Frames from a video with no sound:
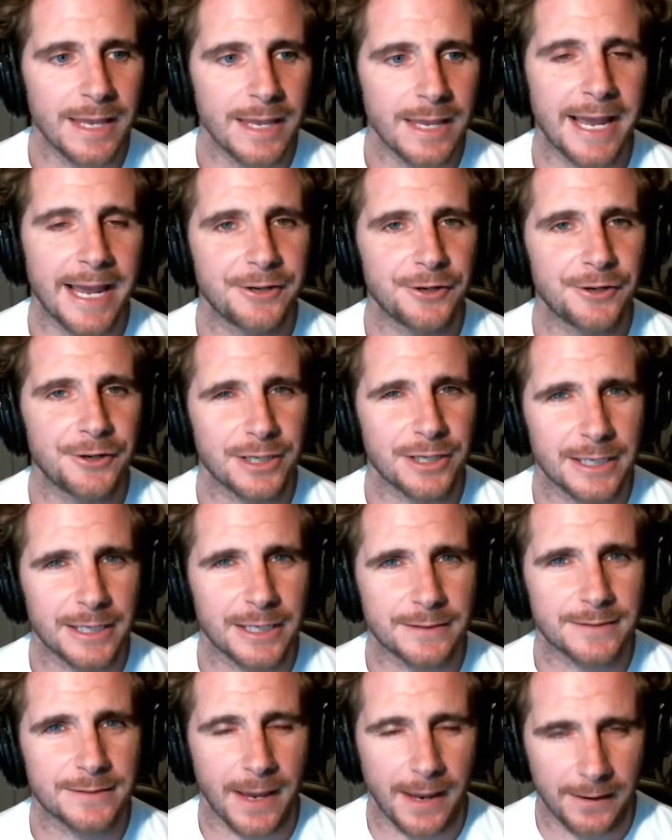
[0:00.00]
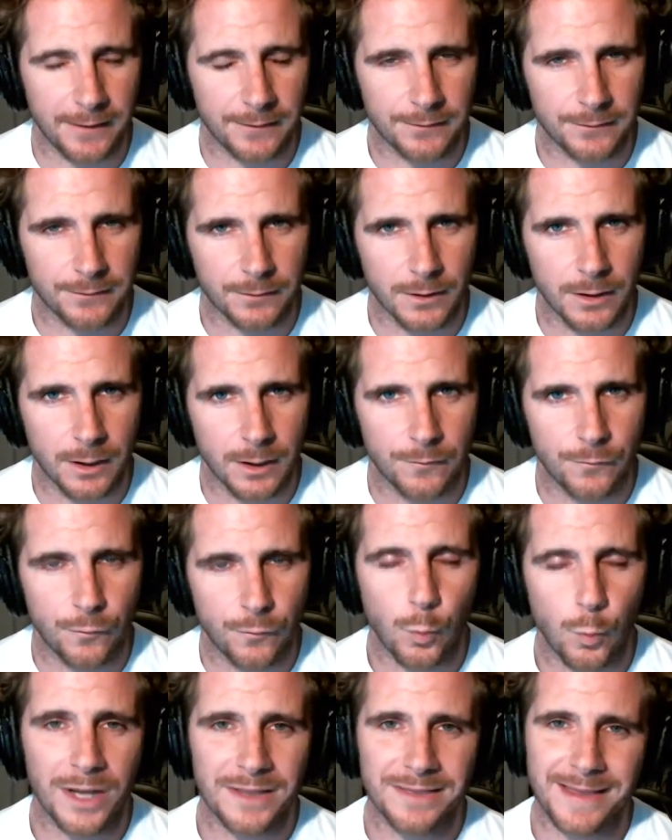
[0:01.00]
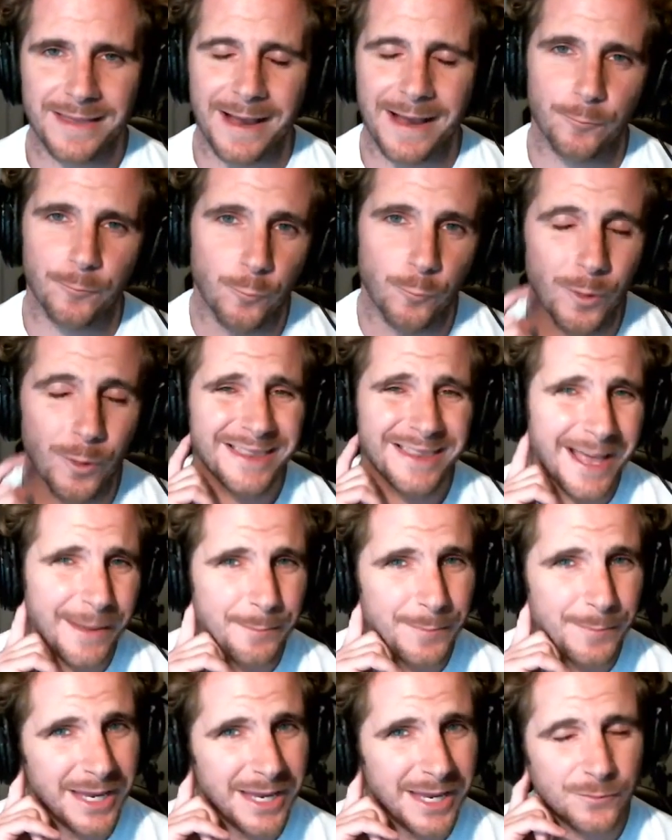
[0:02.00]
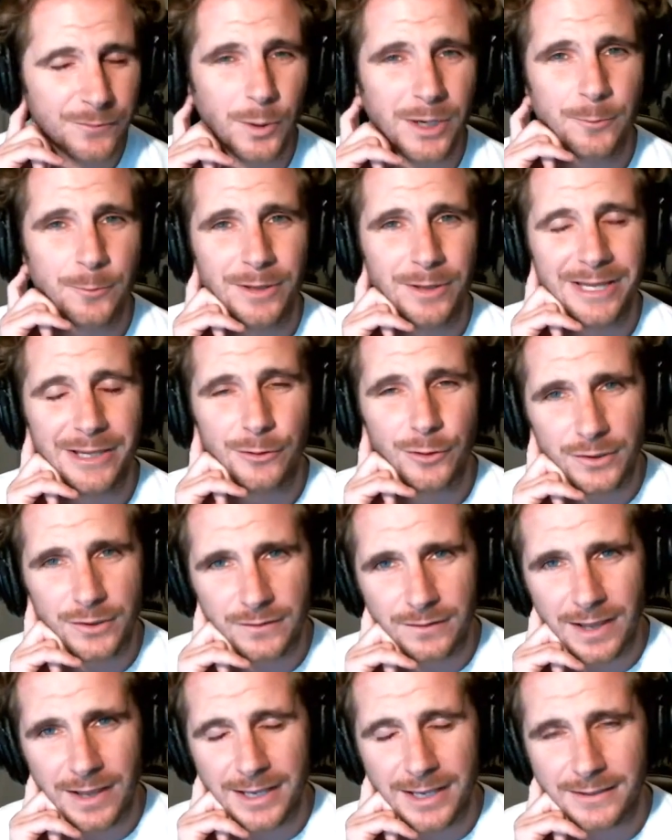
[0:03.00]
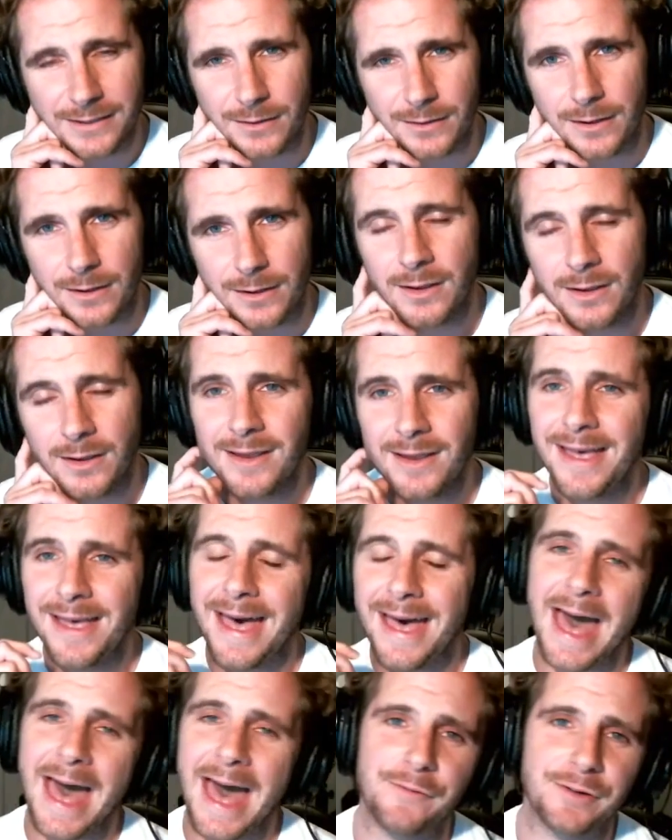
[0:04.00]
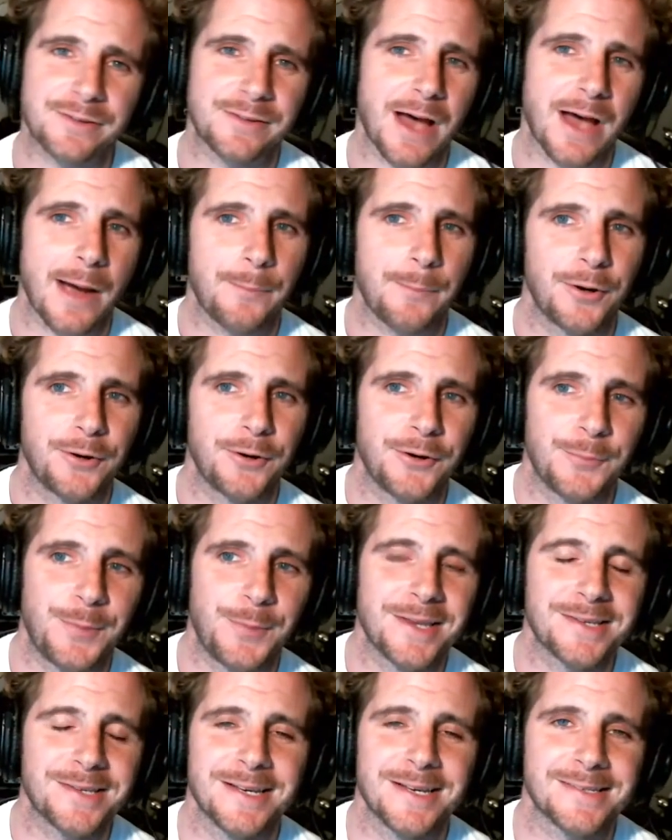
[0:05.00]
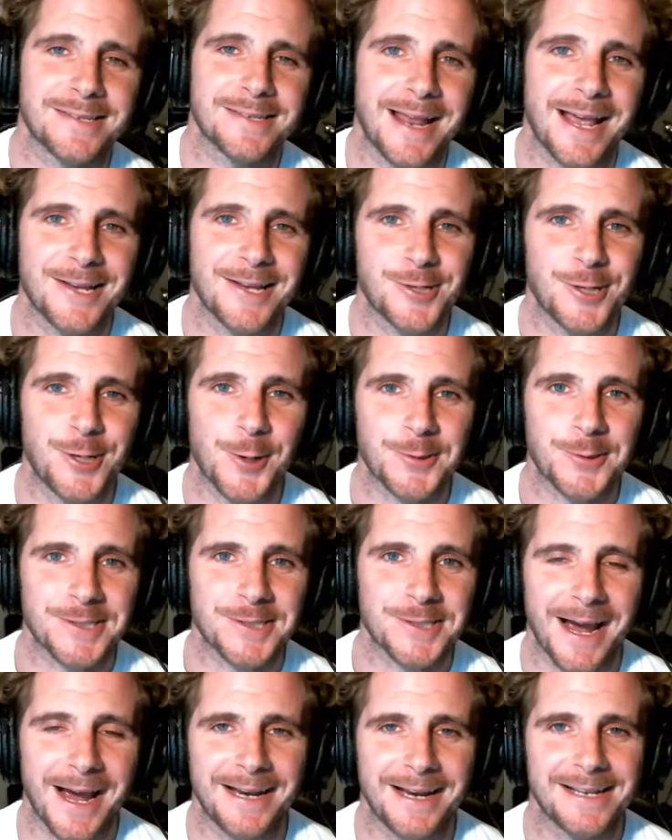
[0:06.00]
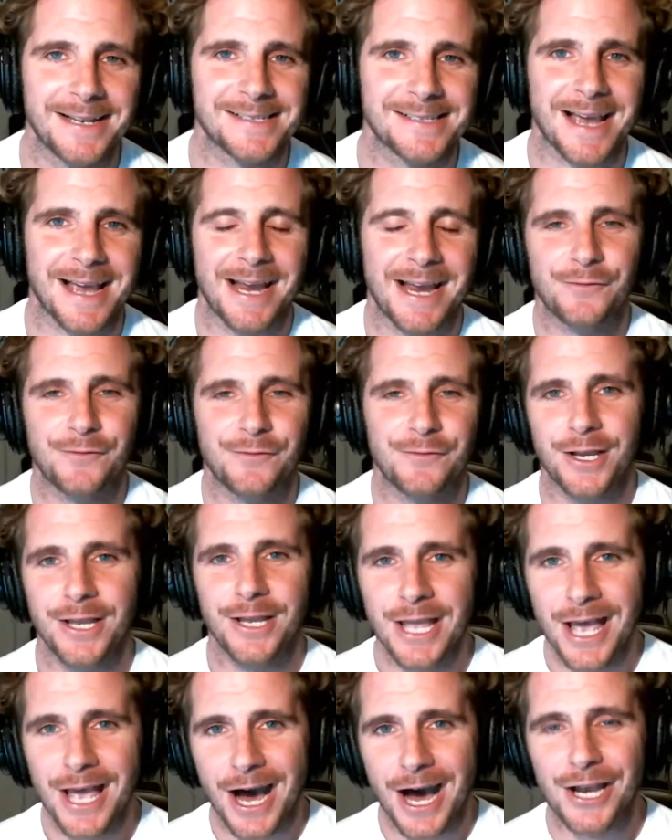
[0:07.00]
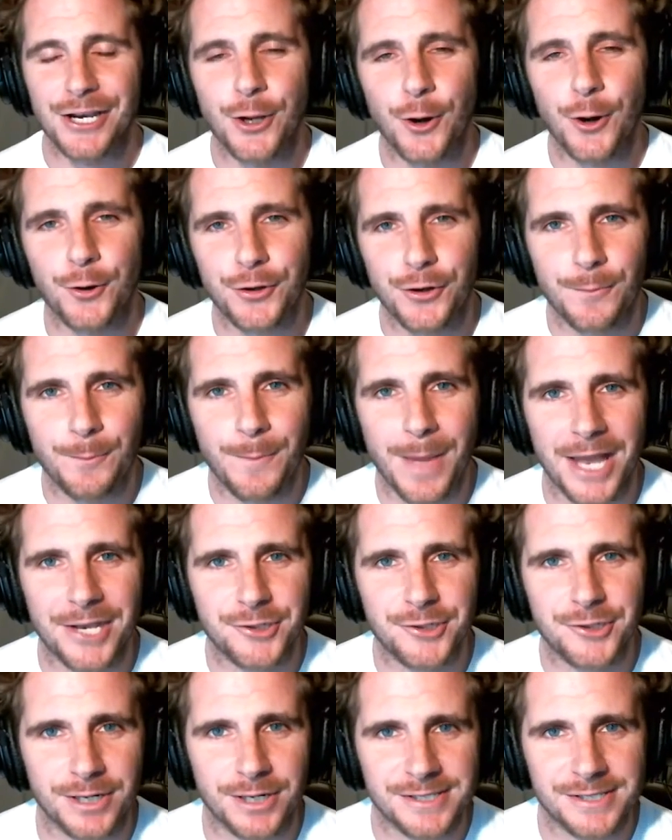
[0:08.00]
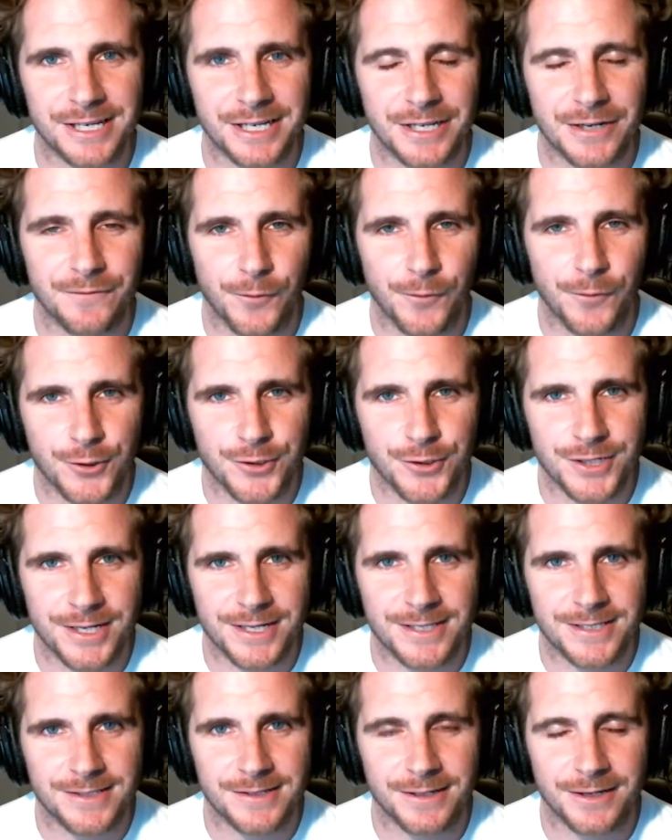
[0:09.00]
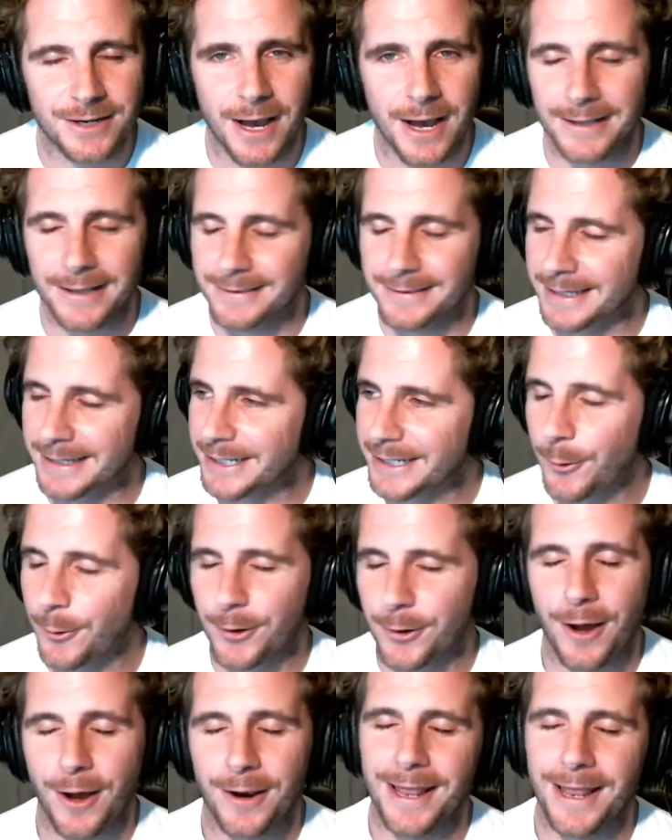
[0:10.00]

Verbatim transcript: And you're going to get a taste of what that that means, what it really looks like to have a top earner business. And as you know, tonight is kind of a, know your metrics and conversions uh, thing going on.